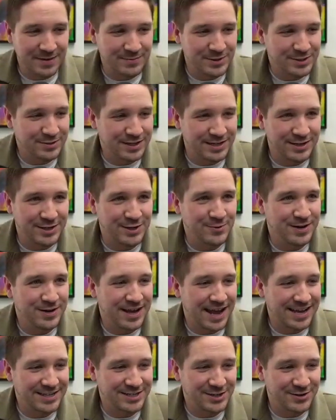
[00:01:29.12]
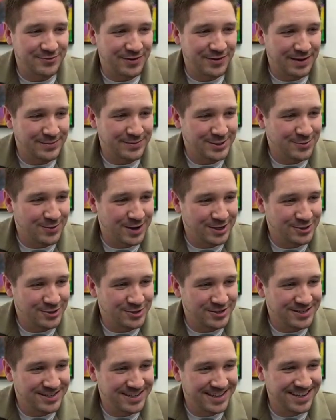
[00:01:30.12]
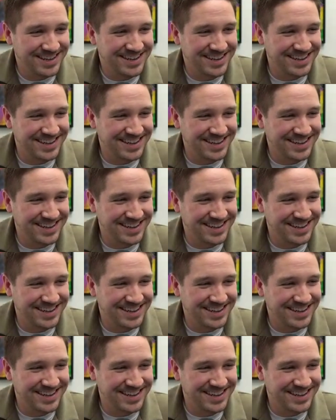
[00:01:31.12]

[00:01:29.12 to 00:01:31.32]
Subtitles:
famous. Linda, you want to ask your famous question?